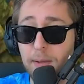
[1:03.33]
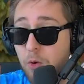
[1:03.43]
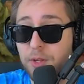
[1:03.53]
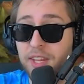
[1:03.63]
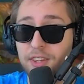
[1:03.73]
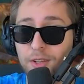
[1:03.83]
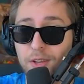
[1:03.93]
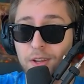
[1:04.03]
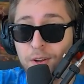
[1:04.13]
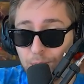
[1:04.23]
more than
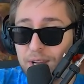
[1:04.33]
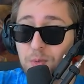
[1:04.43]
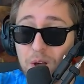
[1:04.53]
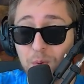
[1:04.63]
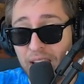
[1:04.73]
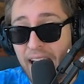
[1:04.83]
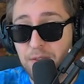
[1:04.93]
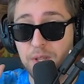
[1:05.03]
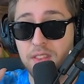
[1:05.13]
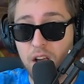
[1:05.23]
the red one we had
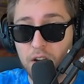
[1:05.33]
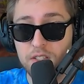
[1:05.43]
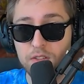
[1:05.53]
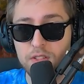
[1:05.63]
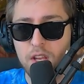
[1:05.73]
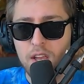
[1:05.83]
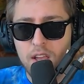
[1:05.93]
with Noxus.